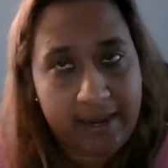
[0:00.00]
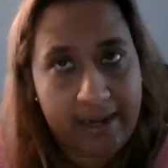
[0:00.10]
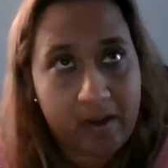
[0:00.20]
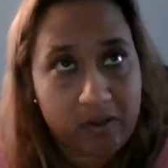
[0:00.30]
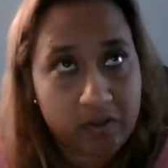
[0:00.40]

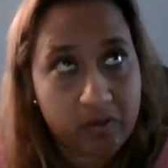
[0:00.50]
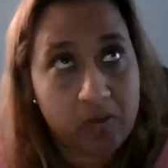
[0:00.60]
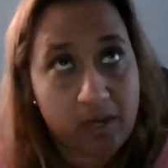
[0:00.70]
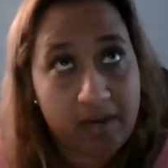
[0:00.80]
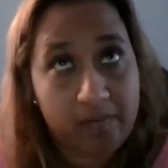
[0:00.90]
And I also
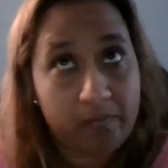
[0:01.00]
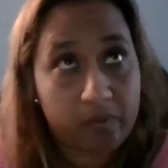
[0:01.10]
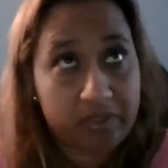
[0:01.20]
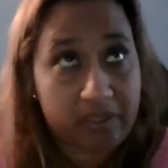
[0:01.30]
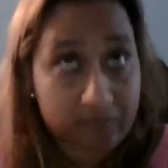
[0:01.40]

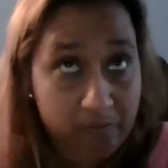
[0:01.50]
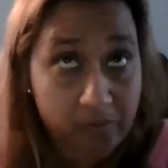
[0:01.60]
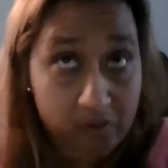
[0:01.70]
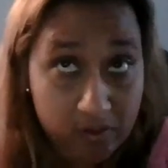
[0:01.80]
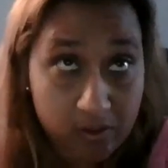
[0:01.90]
was able to
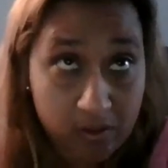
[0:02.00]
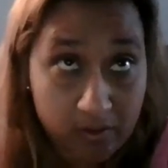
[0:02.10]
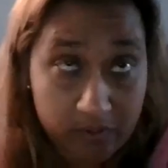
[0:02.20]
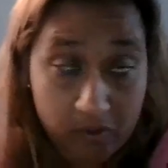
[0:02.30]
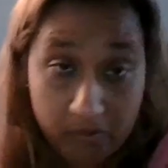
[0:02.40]
pull
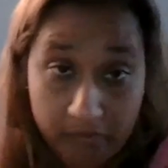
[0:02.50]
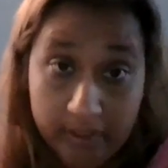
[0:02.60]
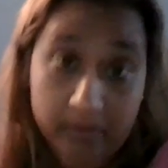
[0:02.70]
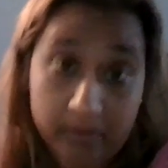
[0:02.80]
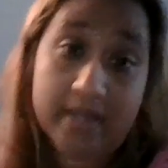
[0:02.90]
all the
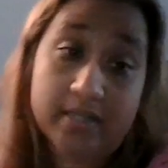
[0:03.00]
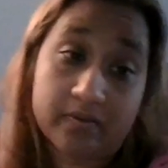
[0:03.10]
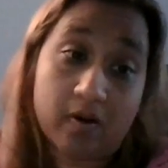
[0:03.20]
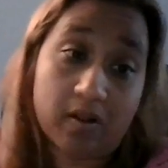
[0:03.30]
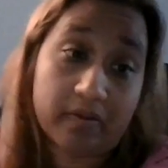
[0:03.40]
co-curricular pay
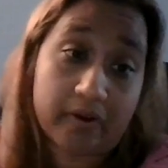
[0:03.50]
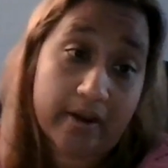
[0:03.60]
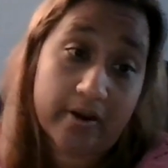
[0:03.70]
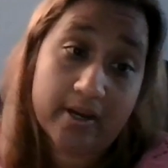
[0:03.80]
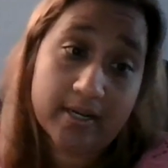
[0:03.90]
for all of our
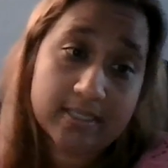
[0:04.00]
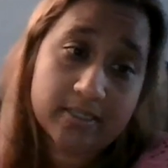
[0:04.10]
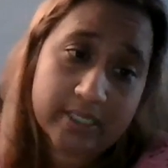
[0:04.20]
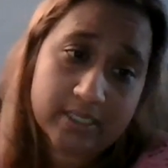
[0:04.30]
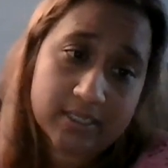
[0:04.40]
area
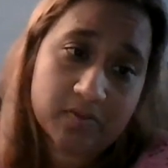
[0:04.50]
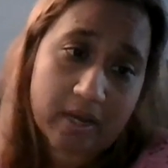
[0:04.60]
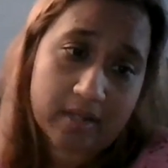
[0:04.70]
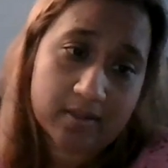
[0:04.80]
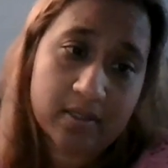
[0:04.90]
districts as
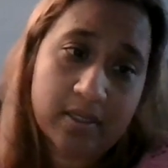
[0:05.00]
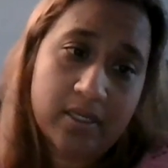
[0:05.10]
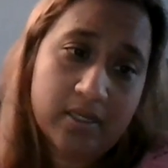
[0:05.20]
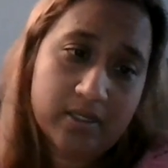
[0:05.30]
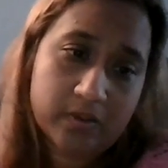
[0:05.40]
well.
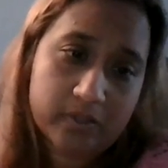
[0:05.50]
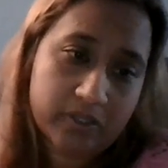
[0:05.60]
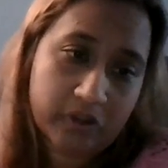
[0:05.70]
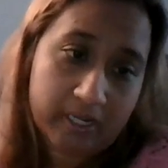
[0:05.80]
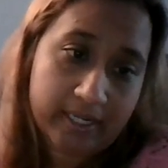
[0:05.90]
So
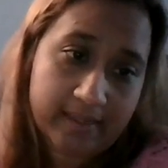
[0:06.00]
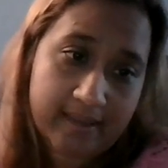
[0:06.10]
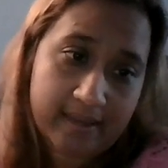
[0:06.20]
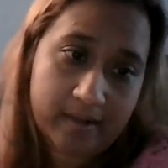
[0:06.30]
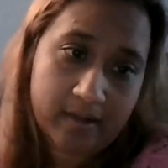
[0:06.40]
just trying to get
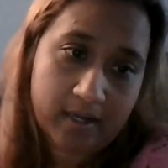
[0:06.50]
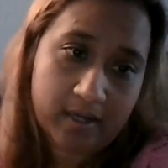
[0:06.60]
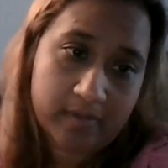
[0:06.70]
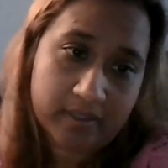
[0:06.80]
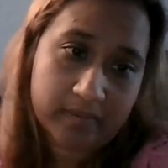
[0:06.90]
that a little